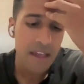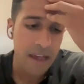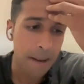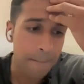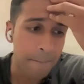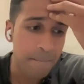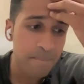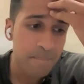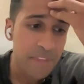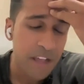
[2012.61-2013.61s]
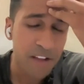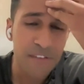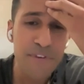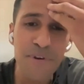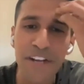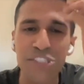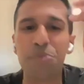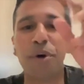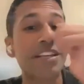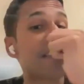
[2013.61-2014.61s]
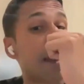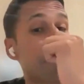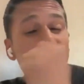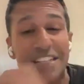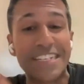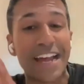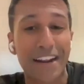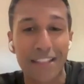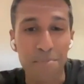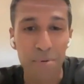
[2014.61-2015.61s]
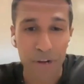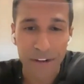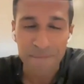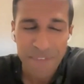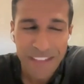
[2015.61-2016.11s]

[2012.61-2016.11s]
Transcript: I'll give you actually one example that's not in the book.